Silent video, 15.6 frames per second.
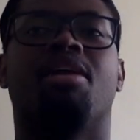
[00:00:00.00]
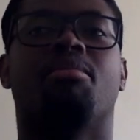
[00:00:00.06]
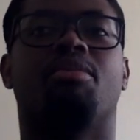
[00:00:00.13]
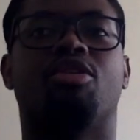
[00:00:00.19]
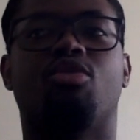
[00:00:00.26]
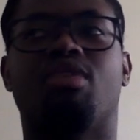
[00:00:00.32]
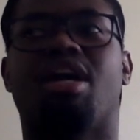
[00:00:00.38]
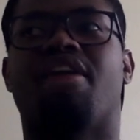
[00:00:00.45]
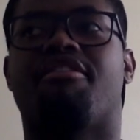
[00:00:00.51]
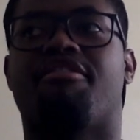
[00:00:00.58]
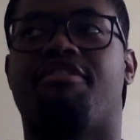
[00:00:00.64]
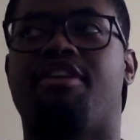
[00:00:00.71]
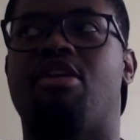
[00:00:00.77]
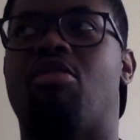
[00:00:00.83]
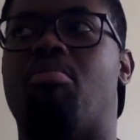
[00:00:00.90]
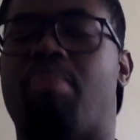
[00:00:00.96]
But do not
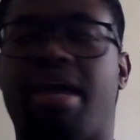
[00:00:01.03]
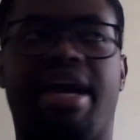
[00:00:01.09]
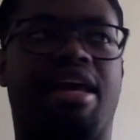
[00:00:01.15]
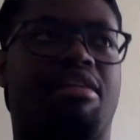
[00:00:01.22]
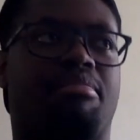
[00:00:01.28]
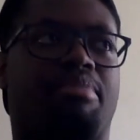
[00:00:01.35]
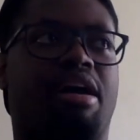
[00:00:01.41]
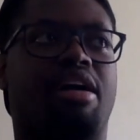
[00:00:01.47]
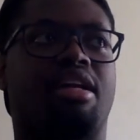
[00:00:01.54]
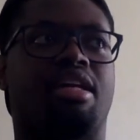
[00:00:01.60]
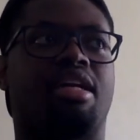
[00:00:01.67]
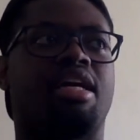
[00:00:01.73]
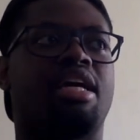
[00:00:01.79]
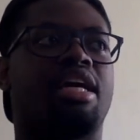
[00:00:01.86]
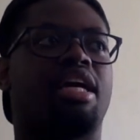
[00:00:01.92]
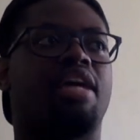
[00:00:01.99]
feel bad about it
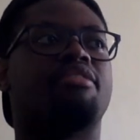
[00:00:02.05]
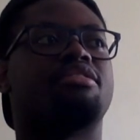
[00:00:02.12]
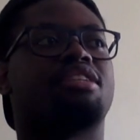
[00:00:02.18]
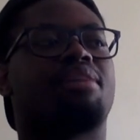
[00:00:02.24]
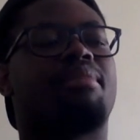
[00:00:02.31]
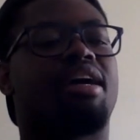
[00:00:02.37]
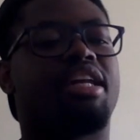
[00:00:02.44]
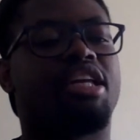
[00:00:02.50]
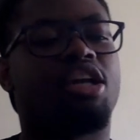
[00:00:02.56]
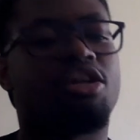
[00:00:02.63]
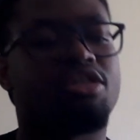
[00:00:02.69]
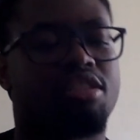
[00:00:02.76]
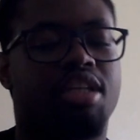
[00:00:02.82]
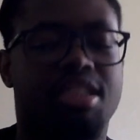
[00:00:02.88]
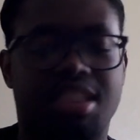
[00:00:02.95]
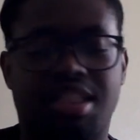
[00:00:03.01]
if somebody else
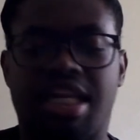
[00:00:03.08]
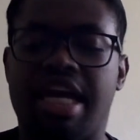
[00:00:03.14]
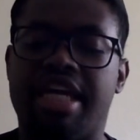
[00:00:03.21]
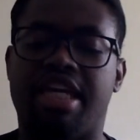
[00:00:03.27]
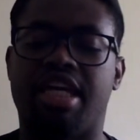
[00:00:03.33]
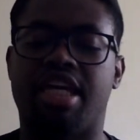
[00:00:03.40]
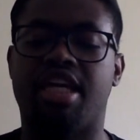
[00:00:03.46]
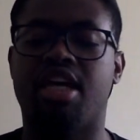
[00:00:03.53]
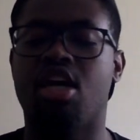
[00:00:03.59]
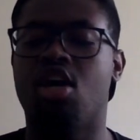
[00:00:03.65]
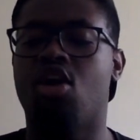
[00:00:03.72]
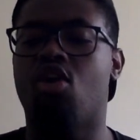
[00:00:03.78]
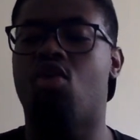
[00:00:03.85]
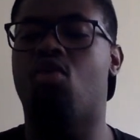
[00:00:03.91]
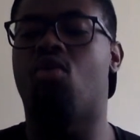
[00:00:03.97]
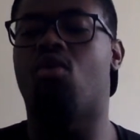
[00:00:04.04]
doesn't like it
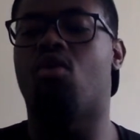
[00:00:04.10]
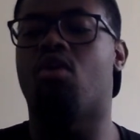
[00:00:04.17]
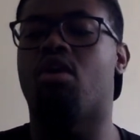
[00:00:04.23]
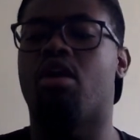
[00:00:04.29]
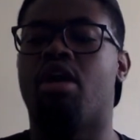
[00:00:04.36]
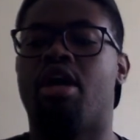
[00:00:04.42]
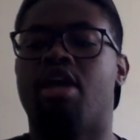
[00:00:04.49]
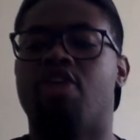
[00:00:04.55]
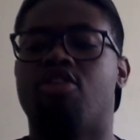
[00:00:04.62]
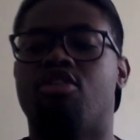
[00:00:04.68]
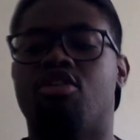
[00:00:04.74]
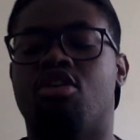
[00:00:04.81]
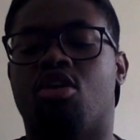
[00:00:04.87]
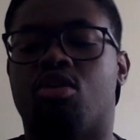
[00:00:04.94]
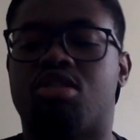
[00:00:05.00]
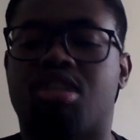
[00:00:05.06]
or
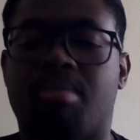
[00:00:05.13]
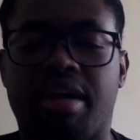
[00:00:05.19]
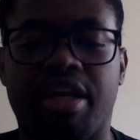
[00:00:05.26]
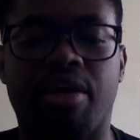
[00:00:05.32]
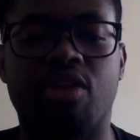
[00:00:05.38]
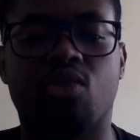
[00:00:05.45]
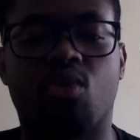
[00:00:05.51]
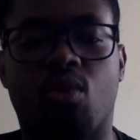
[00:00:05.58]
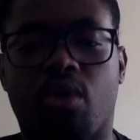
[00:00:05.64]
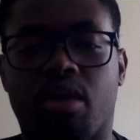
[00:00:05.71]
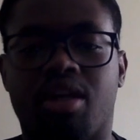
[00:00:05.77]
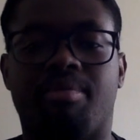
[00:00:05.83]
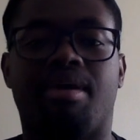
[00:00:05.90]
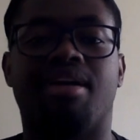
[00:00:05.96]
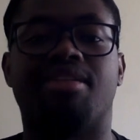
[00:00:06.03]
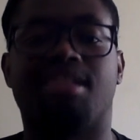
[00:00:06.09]
you know somebody else worried
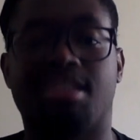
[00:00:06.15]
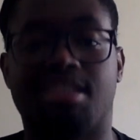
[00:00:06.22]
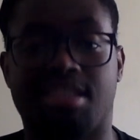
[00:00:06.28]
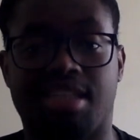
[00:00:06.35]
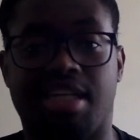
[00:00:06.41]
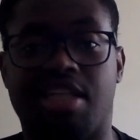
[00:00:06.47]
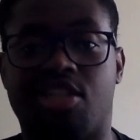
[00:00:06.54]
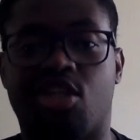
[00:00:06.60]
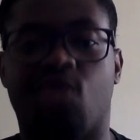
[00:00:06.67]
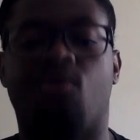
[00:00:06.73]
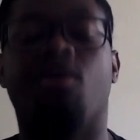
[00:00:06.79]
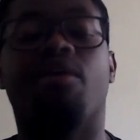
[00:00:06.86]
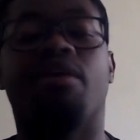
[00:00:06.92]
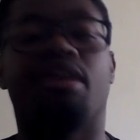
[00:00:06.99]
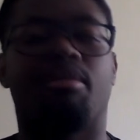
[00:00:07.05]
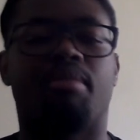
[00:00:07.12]
about this and that they're
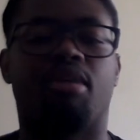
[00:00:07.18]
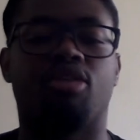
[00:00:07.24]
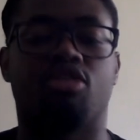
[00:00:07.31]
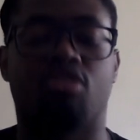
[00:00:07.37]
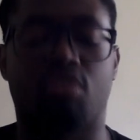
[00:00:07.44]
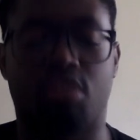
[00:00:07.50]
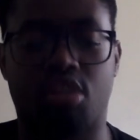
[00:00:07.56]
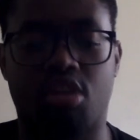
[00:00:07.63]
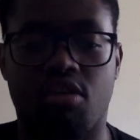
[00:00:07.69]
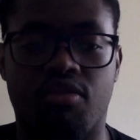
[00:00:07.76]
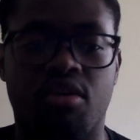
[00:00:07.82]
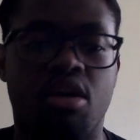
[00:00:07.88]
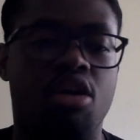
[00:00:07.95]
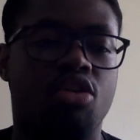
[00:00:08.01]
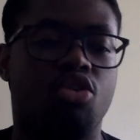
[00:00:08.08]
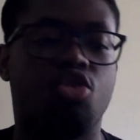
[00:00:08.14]
worried about yourself
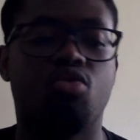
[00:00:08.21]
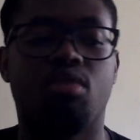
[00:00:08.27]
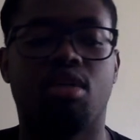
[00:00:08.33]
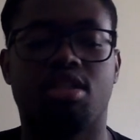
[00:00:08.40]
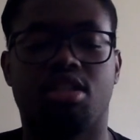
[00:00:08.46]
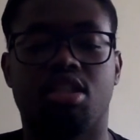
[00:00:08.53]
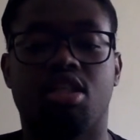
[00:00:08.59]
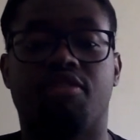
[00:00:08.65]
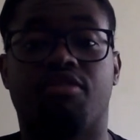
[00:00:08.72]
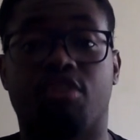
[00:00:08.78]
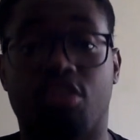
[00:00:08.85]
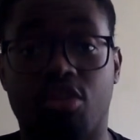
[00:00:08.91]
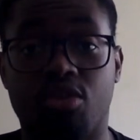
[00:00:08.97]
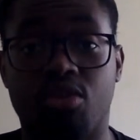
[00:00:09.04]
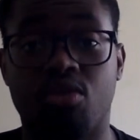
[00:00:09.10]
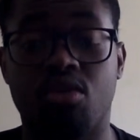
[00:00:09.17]
do what's good for
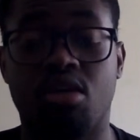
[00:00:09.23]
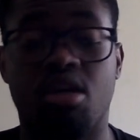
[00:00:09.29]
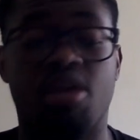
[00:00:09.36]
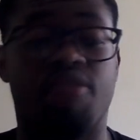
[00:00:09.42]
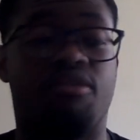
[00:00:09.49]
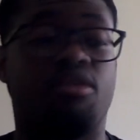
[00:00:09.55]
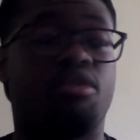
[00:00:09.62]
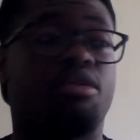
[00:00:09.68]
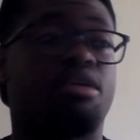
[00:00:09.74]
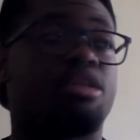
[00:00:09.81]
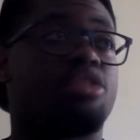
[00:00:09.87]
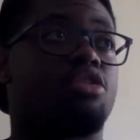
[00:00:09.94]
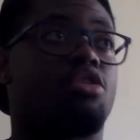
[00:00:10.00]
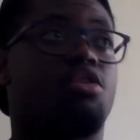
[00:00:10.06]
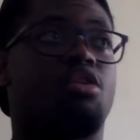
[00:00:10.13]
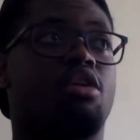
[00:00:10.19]
you
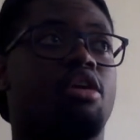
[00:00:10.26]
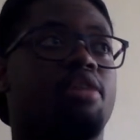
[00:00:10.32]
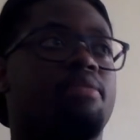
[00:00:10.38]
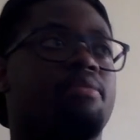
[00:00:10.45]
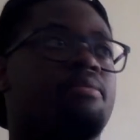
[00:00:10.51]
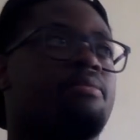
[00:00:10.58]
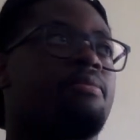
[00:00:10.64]
focus on